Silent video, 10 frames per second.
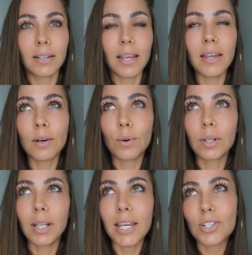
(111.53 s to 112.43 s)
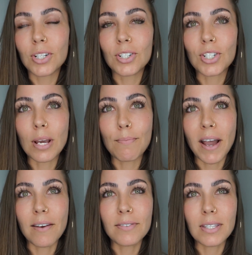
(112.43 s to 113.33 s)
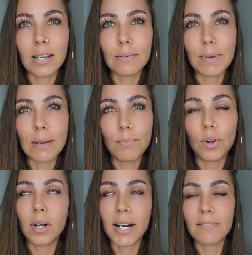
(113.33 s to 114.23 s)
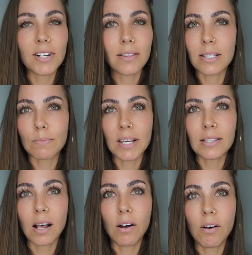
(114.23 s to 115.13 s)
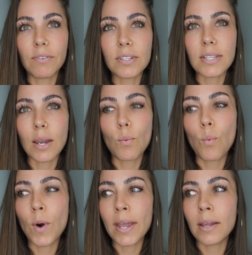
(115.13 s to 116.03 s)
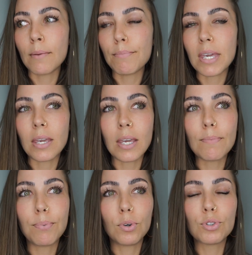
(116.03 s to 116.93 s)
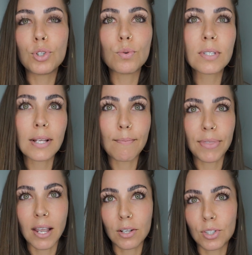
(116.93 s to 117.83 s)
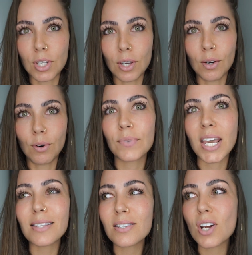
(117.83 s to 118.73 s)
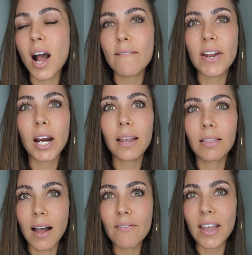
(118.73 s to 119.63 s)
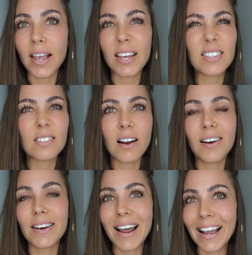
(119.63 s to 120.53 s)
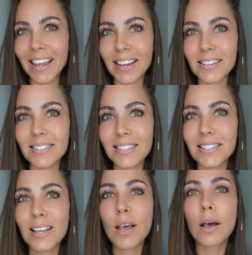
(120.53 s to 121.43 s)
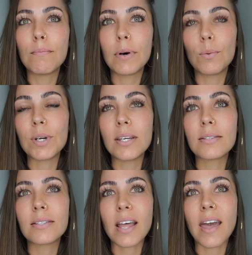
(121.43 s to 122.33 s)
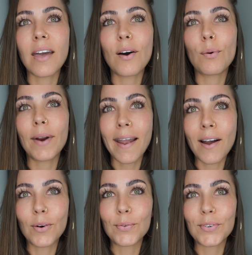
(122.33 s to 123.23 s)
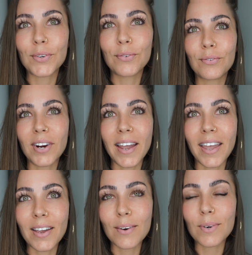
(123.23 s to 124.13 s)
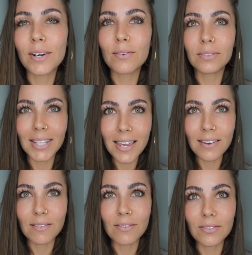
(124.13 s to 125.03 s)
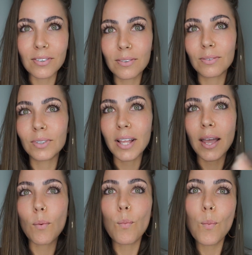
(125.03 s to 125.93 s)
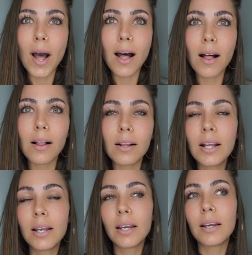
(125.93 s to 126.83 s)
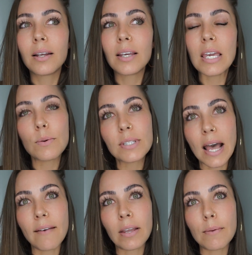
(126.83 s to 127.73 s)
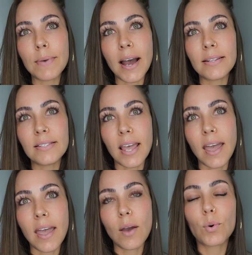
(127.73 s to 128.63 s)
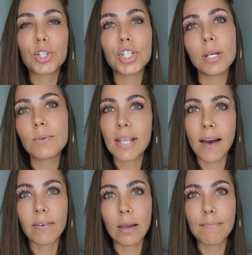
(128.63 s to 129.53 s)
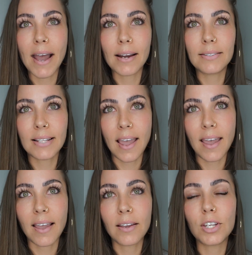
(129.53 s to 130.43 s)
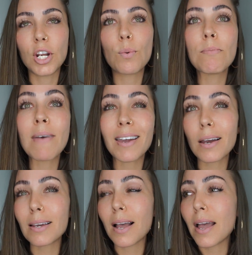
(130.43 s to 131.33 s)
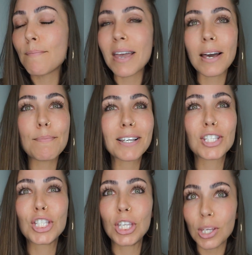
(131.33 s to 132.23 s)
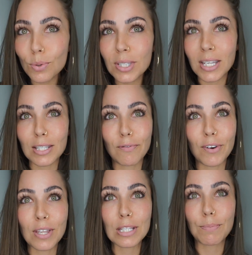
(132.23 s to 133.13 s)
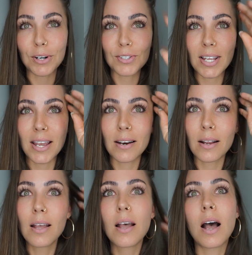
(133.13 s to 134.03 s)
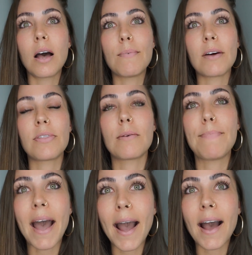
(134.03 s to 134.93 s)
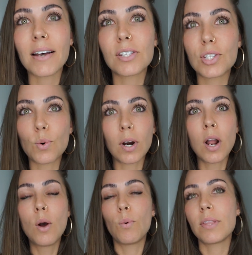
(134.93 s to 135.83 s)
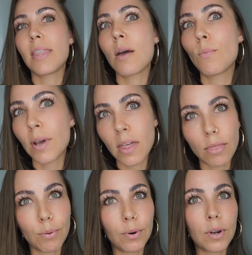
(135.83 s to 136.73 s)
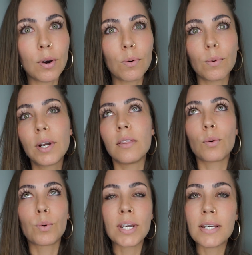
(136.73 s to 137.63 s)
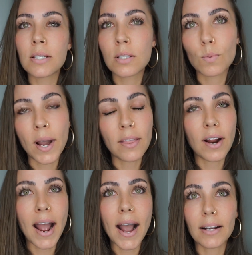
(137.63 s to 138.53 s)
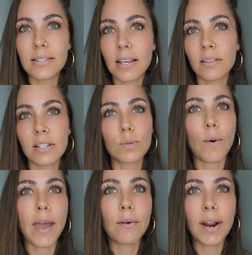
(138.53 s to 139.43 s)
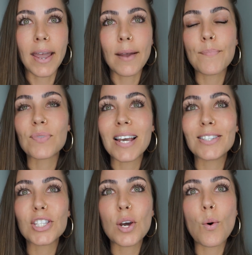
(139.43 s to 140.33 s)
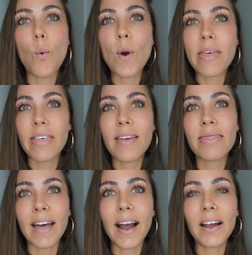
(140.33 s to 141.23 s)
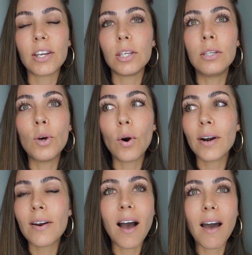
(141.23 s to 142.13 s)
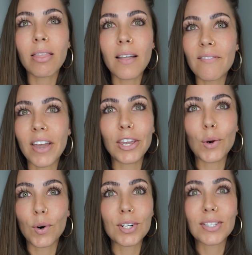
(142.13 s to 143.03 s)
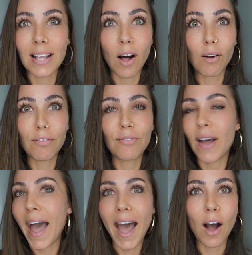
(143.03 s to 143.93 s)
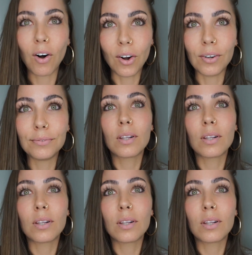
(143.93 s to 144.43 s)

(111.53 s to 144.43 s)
In a relationship, I've seen people, and I've done this myself, is like when people do something to you, it's not very loving, it's not nice, but we stay around, right? We don't leave. We're like, well, he was having a bad day, or she was having a bad day. You know, we make up excuses for this person about their past or what they went through and the reasons why they're acting this way, right? And so within that, you're not loving yourself at all.